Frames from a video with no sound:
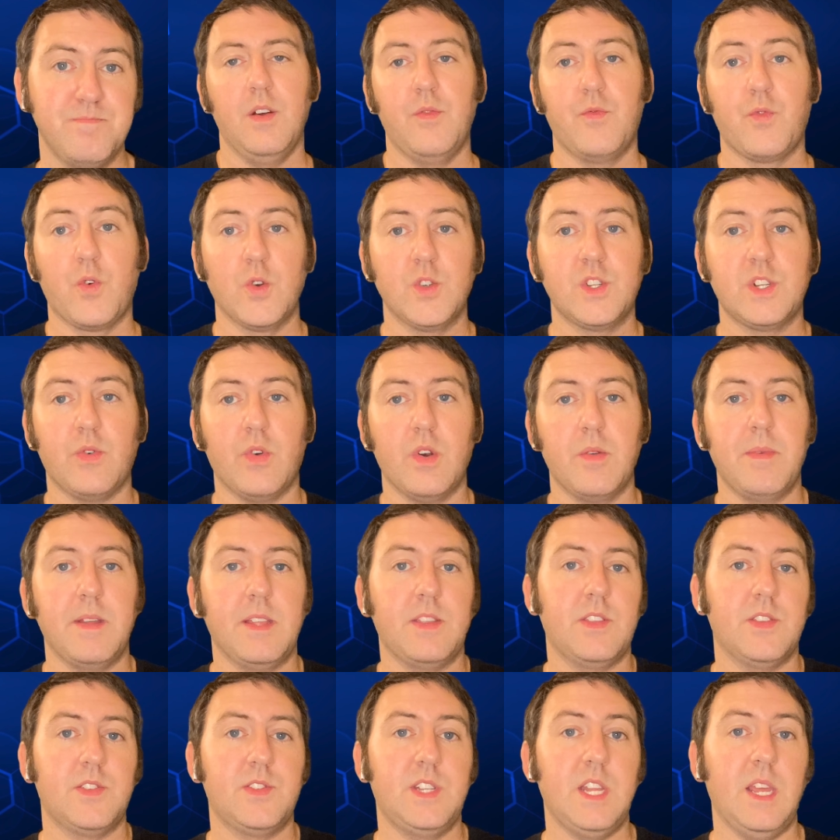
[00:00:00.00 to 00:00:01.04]
First, I want to make
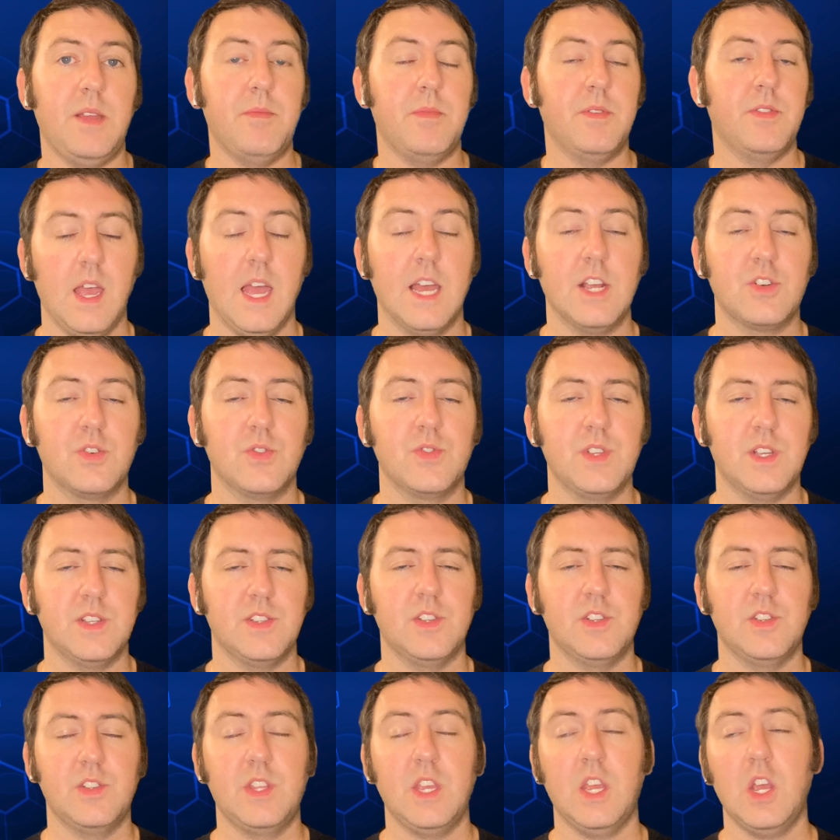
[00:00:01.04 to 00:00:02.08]
the statement that exercise
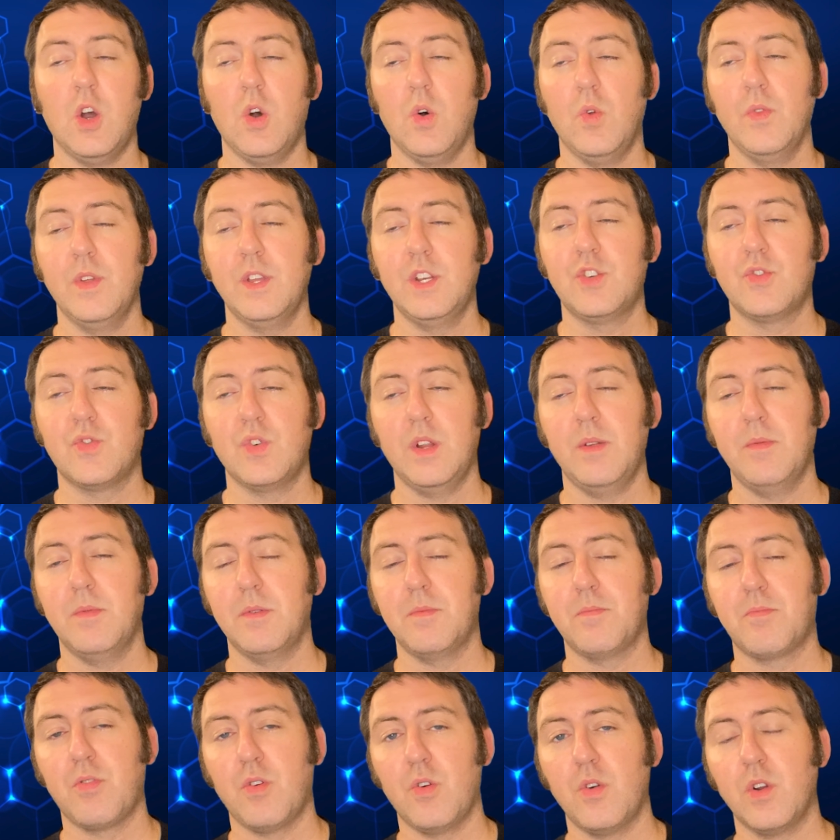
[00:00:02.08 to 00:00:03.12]
is the only
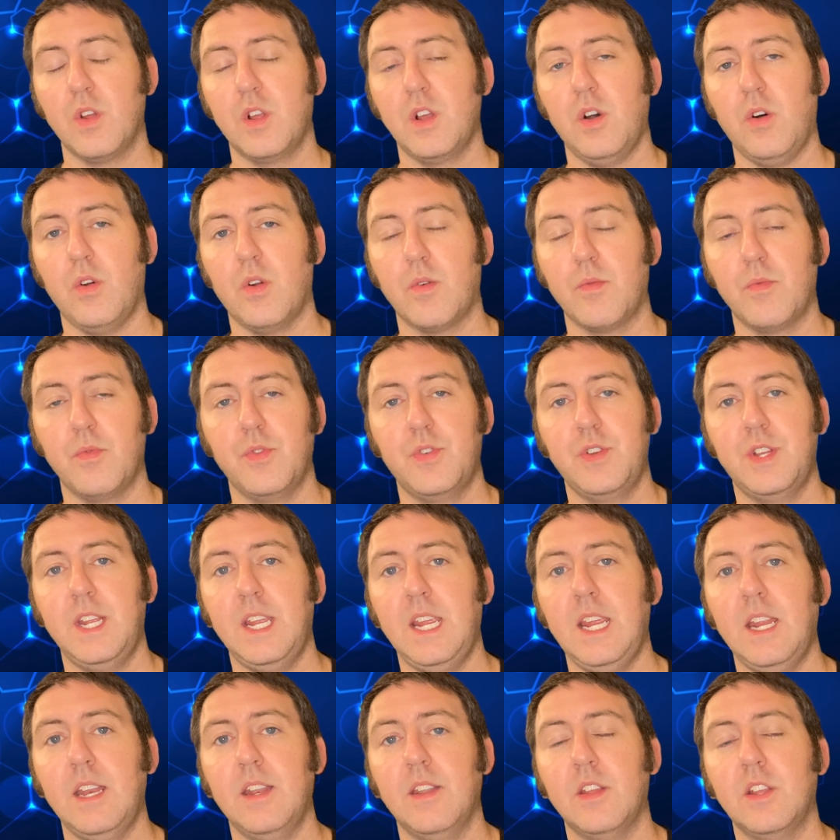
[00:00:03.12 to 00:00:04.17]
treatment protocol or
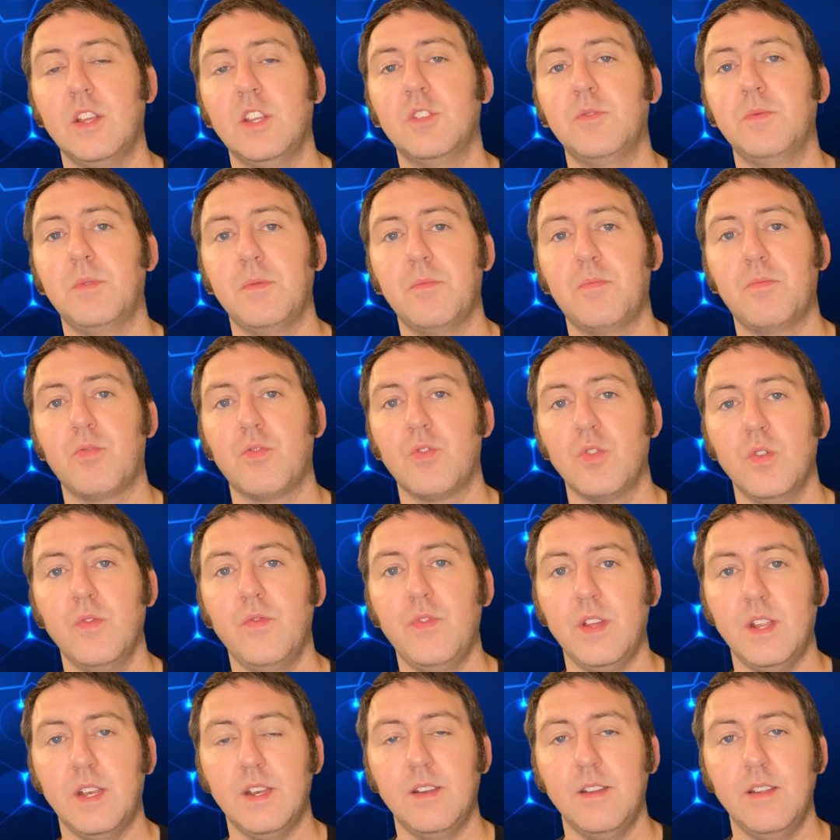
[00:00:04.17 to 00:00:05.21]
routine that has been
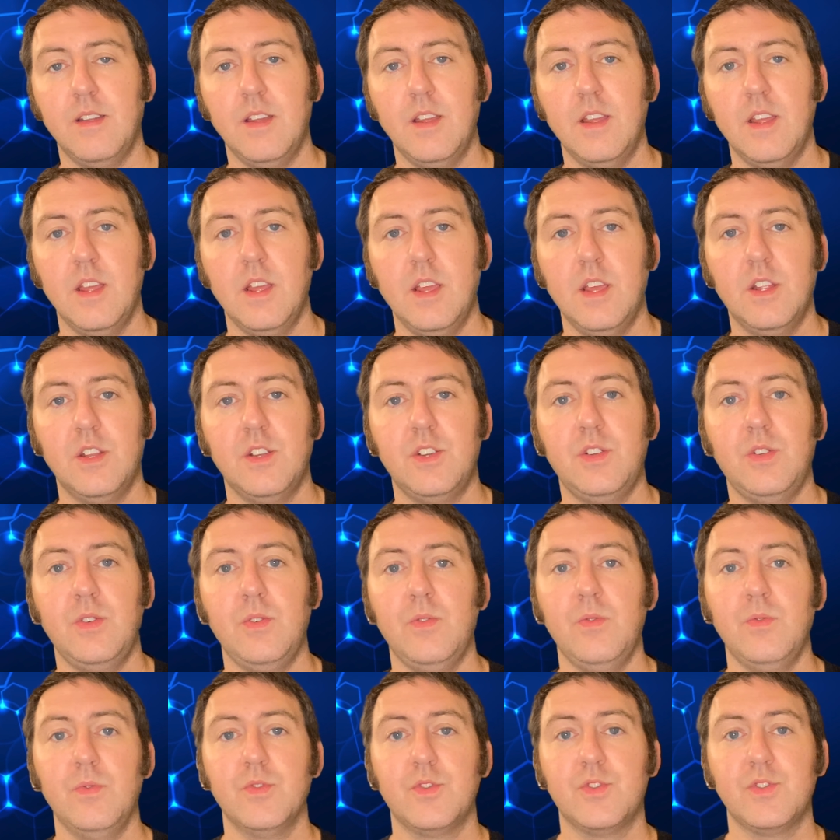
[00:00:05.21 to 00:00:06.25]
proven
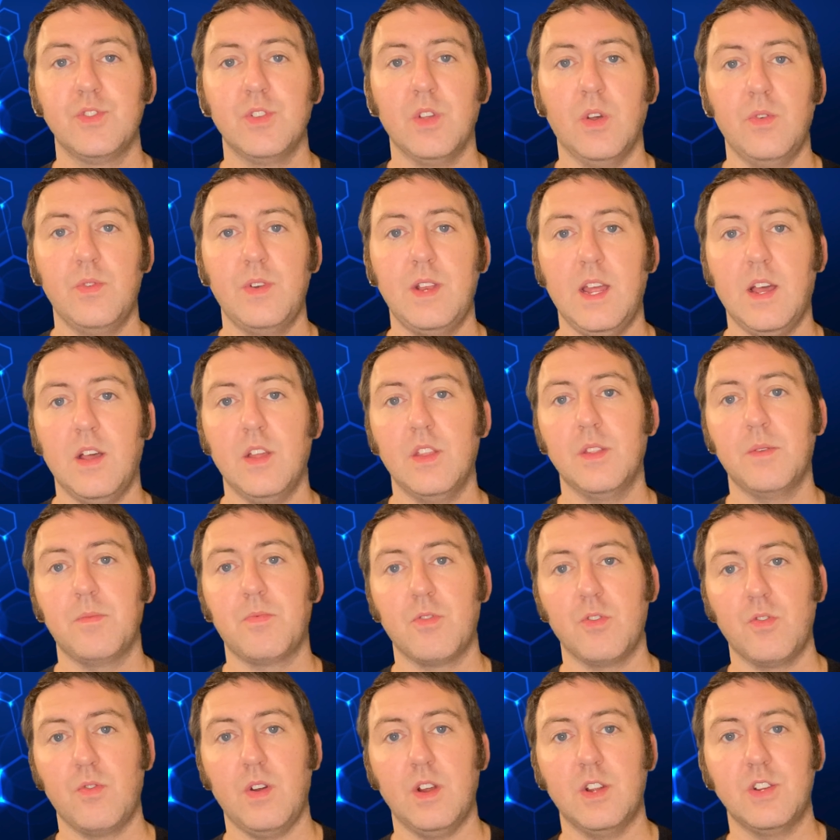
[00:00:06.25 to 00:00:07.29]
to slow down the
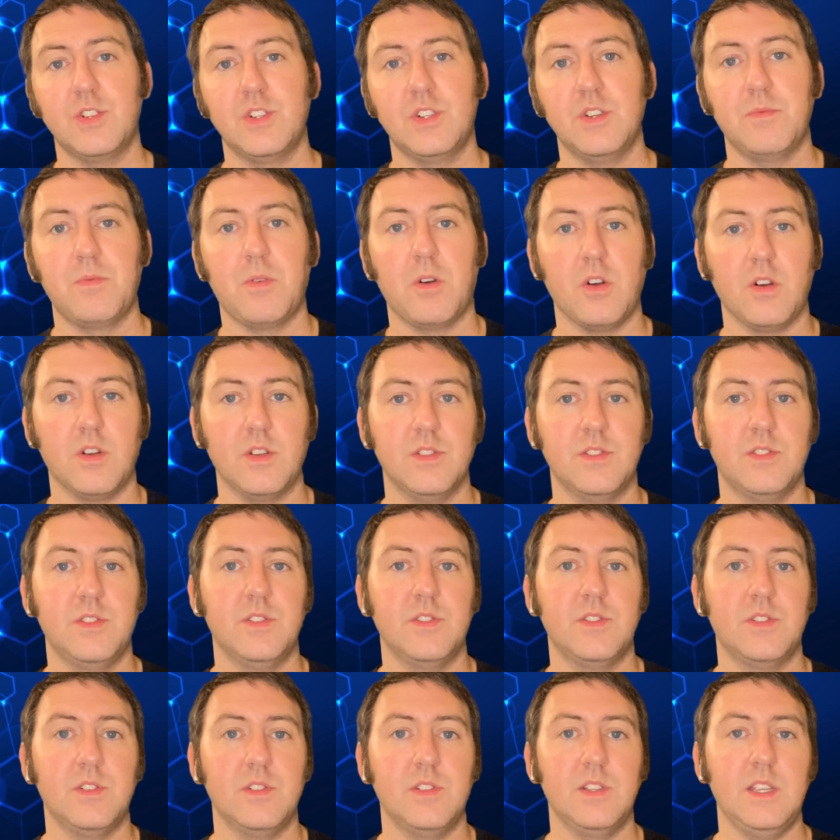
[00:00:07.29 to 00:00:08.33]
progression of
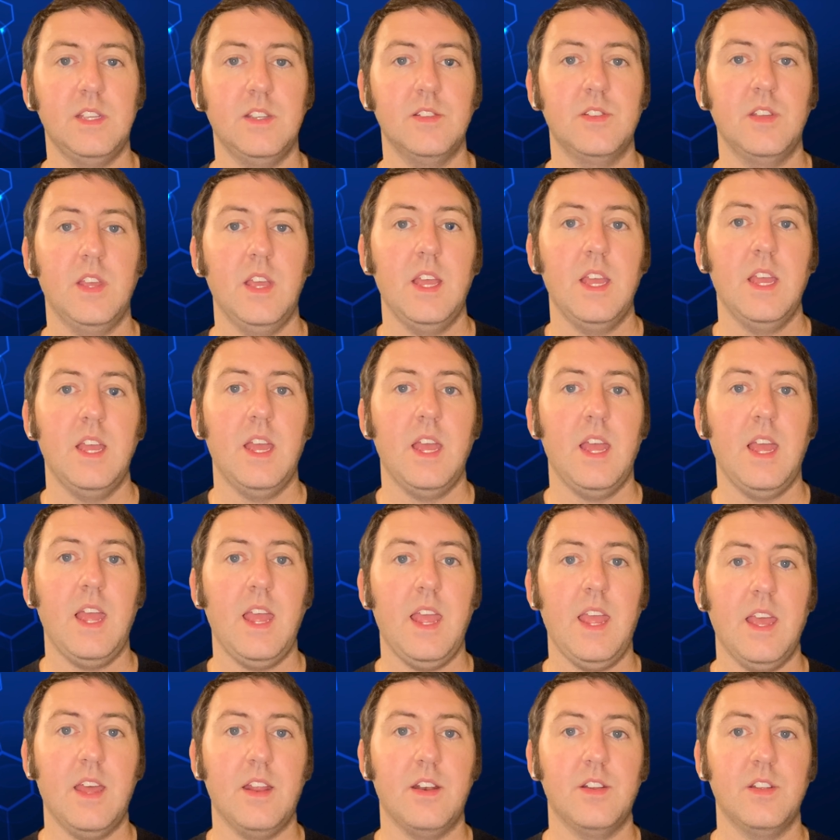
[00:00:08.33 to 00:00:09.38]
Parkinson's disease
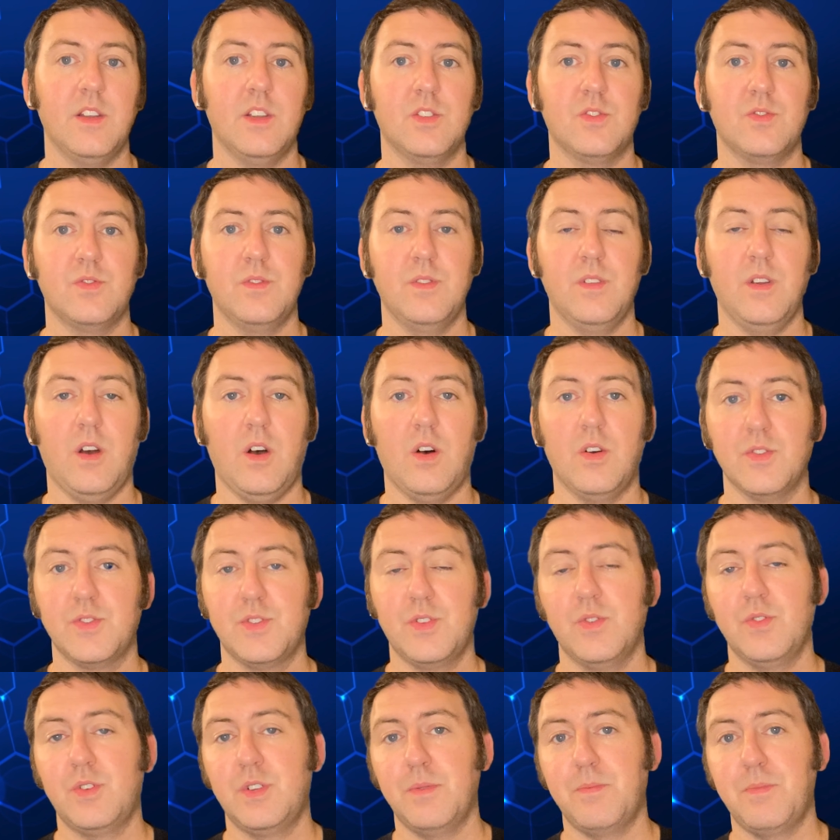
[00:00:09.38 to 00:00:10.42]
and
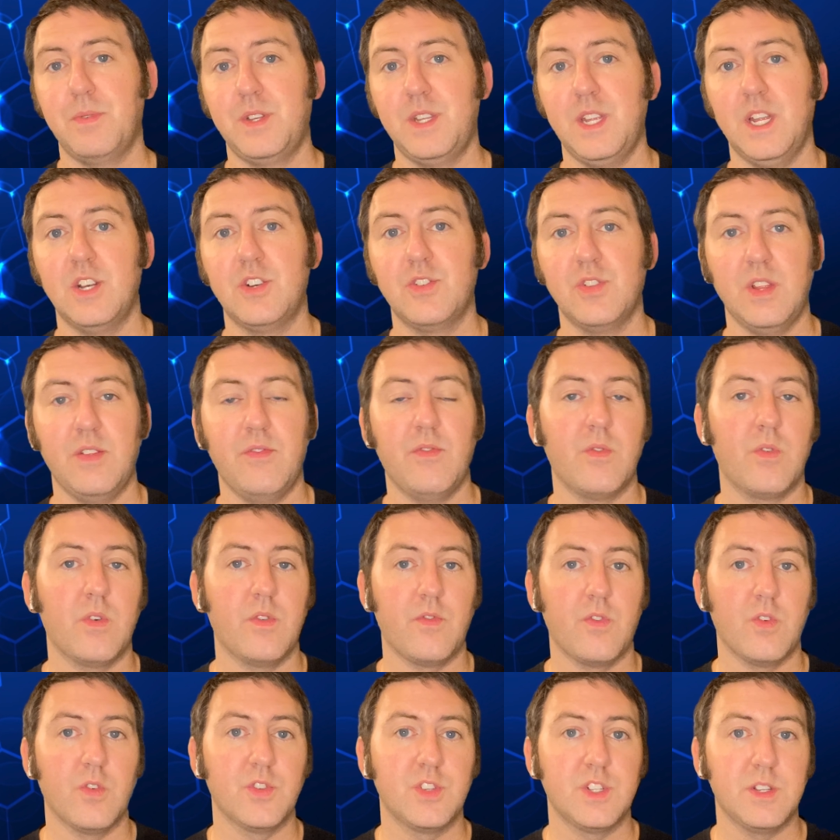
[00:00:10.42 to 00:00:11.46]
also to potentially even
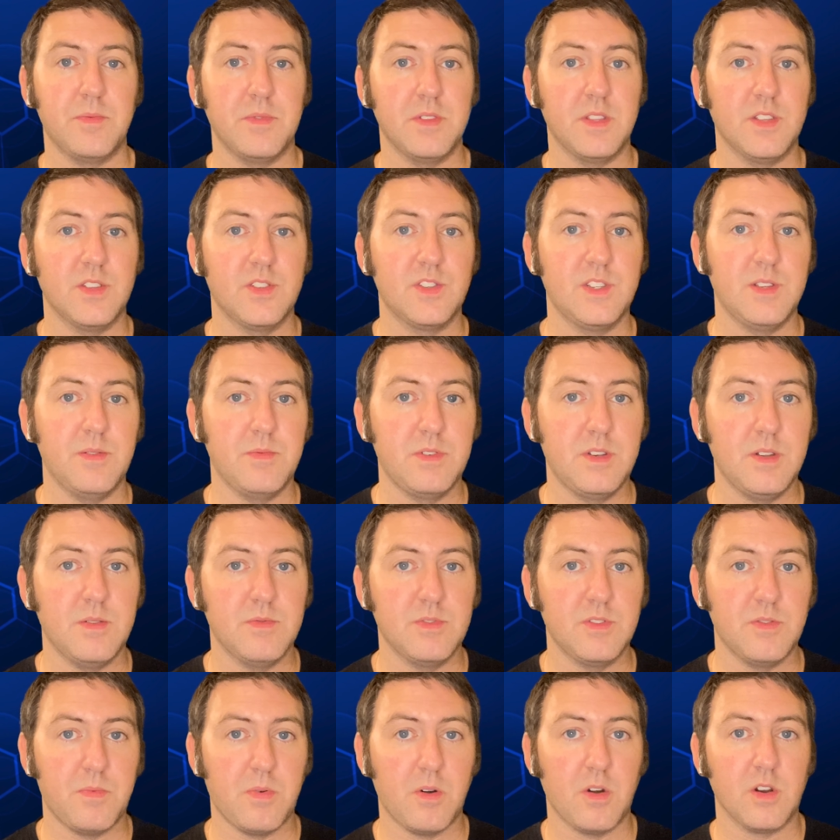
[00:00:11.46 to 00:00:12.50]
reverse some of the symptoms
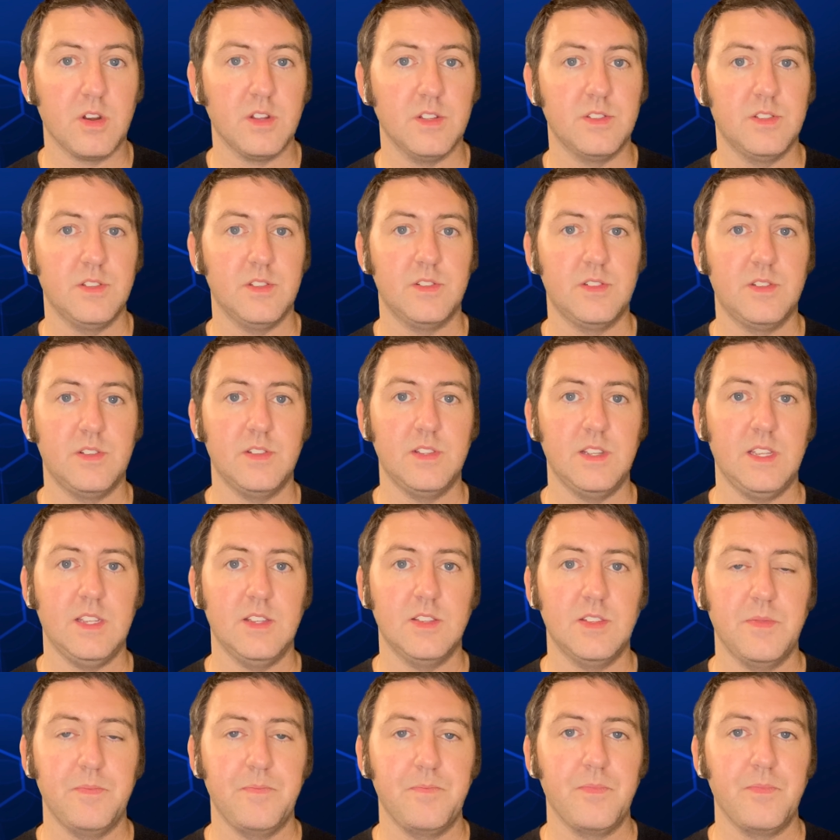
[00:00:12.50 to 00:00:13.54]
of Parkinson's disease.